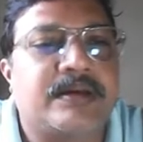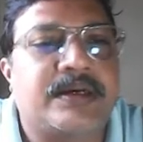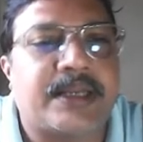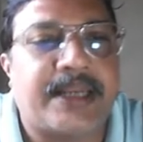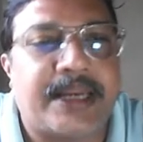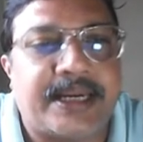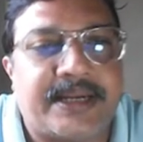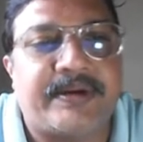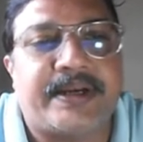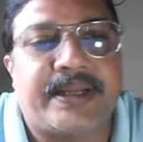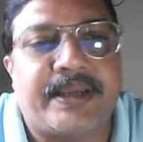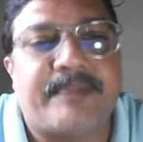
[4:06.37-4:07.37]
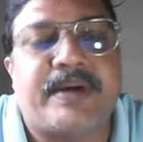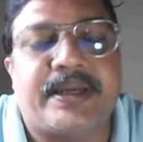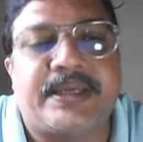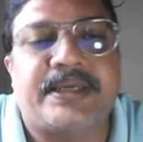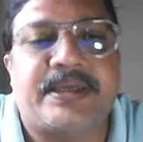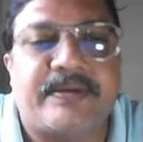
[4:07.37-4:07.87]
creativity
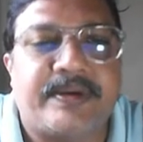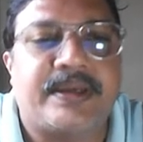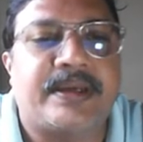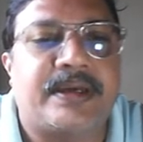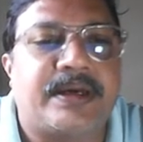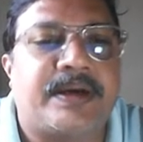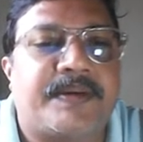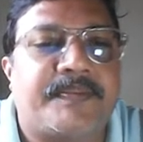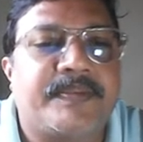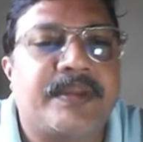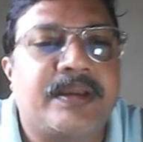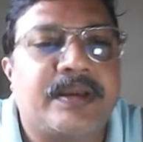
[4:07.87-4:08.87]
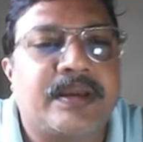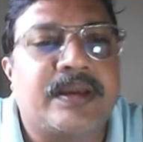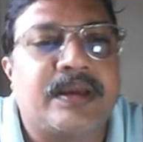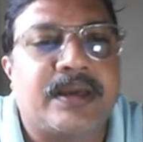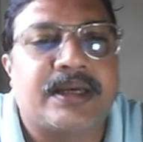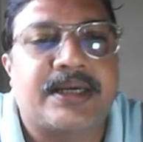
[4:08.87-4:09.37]
by giving
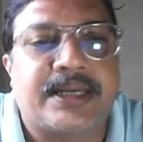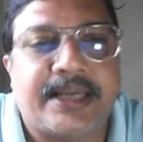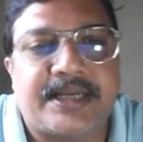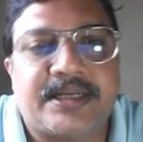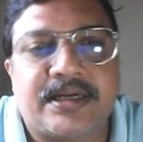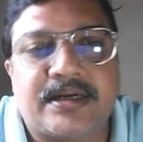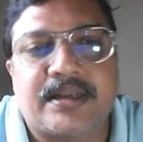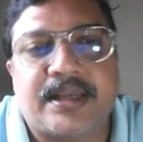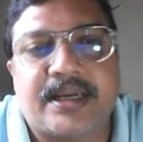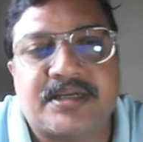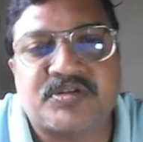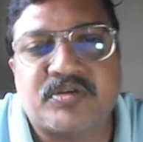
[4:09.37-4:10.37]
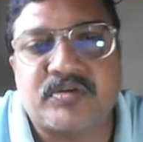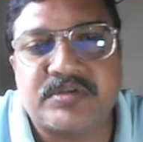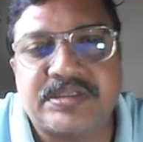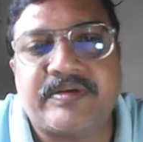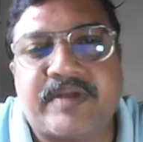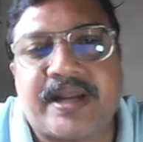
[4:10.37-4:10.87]
creator
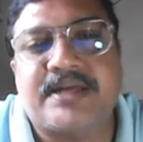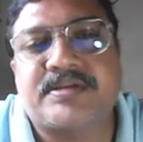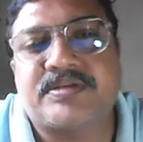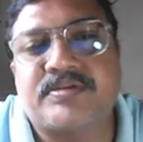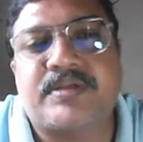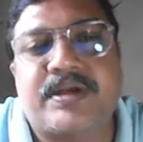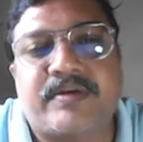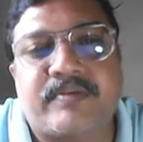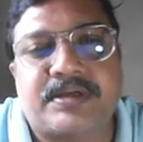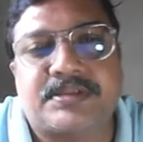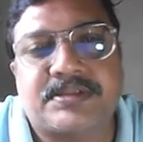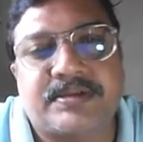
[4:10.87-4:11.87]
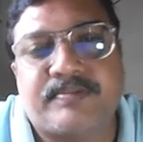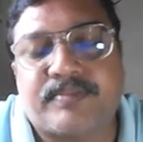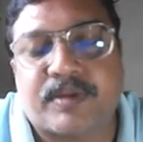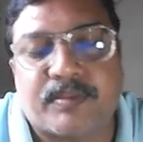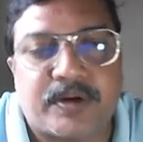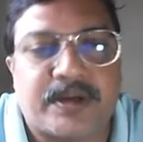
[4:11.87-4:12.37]
exclusive rights to their works,
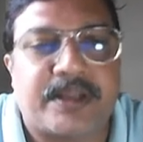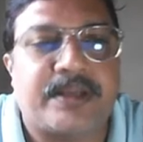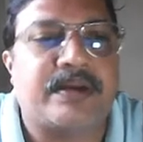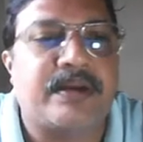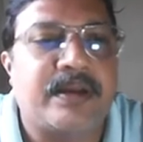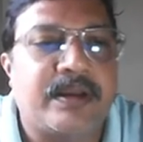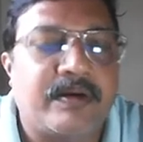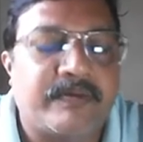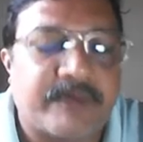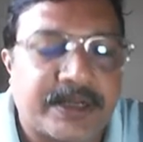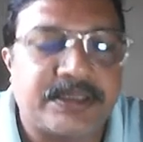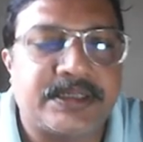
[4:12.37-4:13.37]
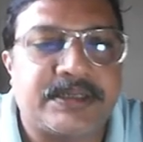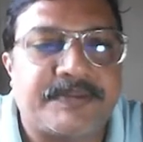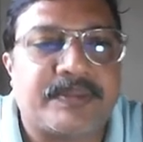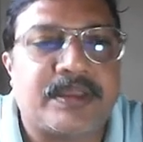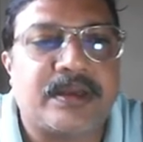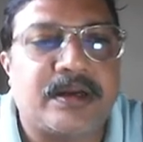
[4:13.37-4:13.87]
promoting further
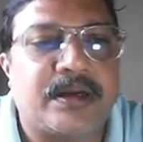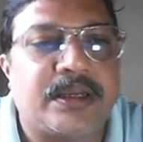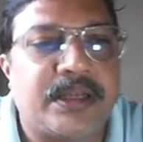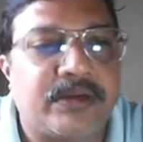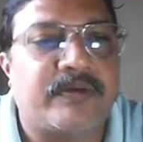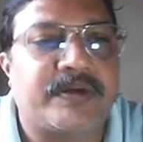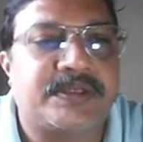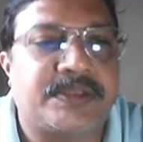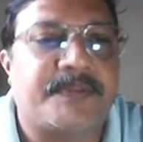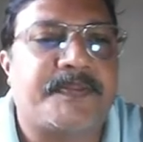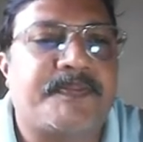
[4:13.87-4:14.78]
innovation.